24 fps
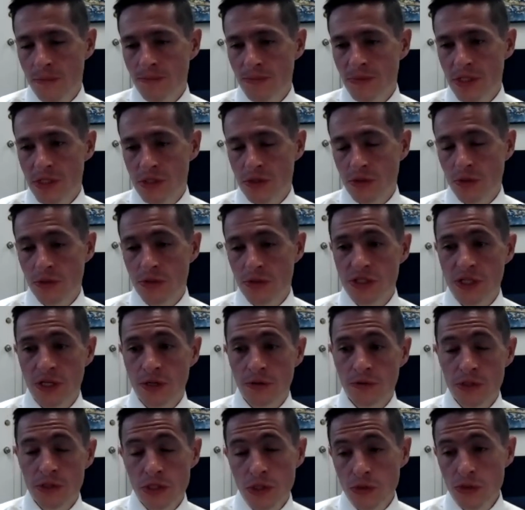disorders that
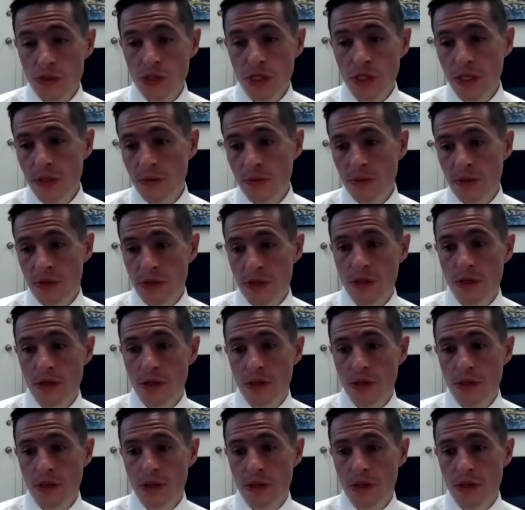are associated with